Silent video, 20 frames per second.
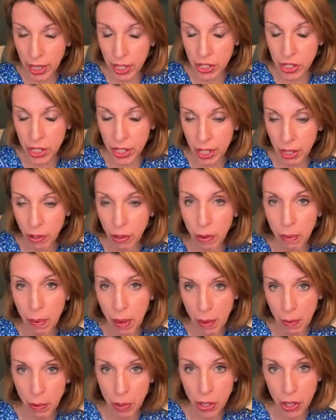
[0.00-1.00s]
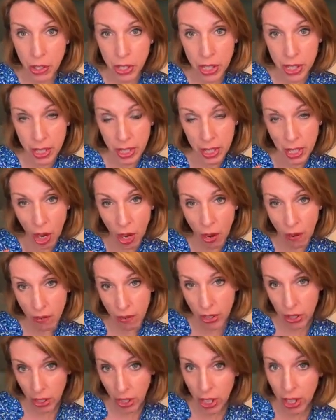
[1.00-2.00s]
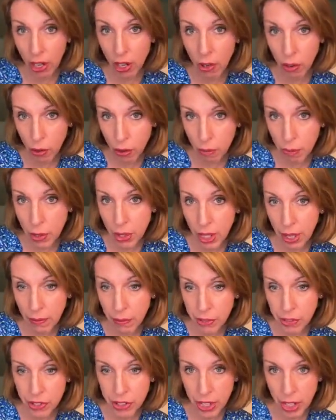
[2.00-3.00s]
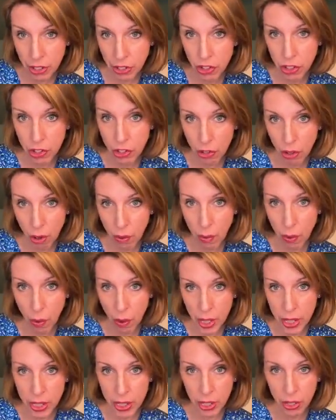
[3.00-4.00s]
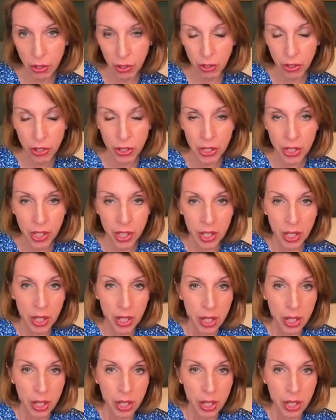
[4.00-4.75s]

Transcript: Actually, a lot of people notice, and overnight our hormone levels tend to drop quite a lot.